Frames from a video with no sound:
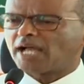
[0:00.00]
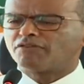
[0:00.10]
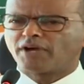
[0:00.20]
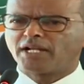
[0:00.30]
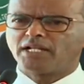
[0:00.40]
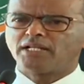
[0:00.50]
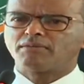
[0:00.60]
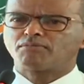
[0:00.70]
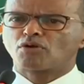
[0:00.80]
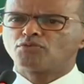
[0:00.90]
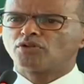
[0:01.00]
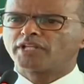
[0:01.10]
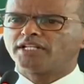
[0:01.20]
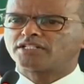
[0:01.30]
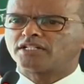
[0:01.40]
and finally
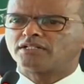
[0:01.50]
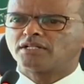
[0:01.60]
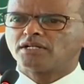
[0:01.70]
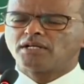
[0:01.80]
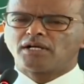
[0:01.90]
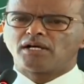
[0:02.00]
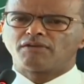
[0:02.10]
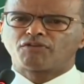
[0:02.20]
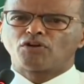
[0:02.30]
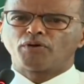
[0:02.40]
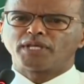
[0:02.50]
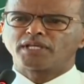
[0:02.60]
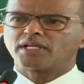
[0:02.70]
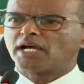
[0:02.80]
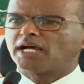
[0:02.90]
promulgated
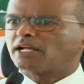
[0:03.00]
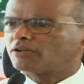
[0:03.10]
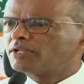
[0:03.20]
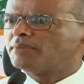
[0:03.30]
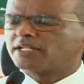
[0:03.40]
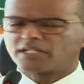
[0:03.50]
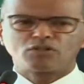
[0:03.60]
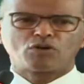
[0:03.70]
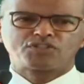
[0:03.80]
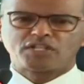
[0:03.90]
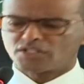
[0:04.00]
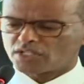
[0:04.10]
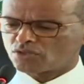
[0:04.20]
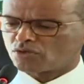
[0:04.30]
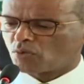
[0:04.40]
following an agreement and
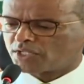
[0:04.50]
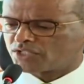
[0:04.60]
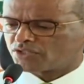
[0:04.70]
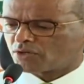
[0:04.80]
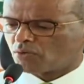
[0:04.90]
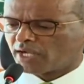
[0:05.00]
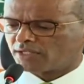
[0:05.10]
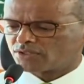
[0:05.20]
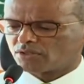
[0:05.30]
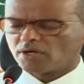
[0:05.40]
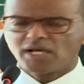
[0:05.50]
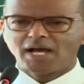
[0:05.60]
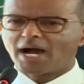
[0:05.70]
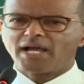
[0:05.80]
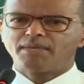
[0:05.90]
consensus on what is required. So
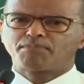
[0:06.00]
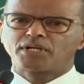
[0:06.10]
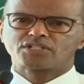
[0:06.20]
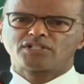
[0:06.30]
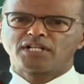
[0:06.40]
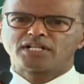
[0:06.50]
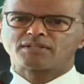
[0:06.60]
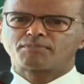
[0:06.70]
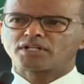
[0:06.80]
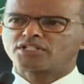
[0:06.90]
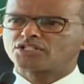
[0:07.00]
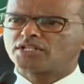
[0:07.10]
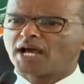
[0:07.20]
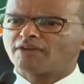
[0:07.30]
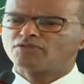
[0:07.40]
I personally, as a
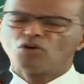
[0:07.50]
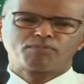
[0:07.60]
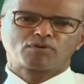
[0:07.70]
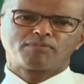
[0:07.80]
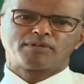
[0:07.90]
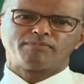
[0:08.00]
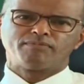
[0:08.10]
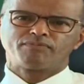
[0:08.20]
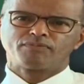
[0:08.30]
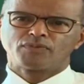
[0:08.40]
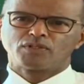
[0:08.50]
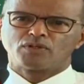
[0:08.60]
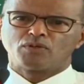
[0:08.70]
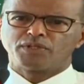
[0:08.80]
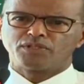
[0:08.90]
practitioner, have no problem
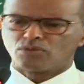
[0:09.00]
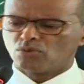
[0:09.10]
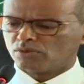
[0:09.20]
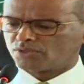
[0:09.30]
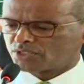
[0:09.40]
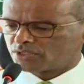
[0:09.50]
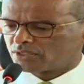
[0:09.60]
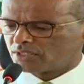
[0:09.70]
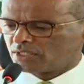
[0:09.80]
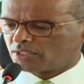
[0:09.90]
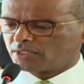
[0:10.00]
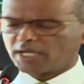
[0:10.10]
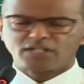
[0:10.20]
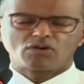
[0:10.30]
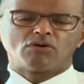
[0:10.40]
with rules
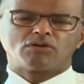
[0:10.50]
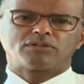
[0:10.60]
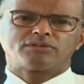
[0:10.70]
at all.